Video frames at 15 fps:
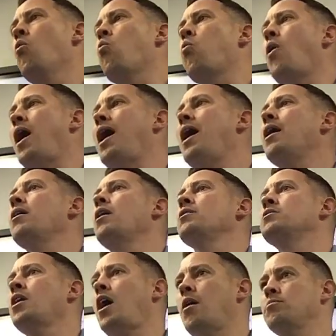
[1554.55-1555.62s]
Why
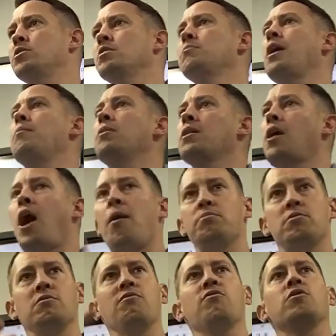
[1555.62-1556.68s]
adoption may be an
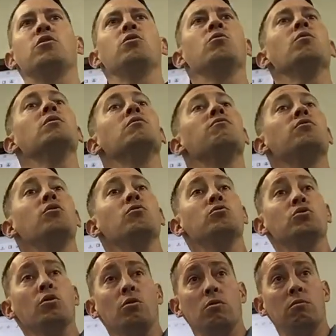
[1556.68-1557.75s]
option for you in the
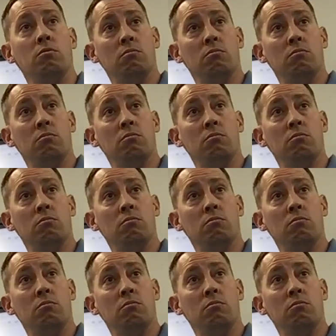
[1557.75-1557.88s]
future.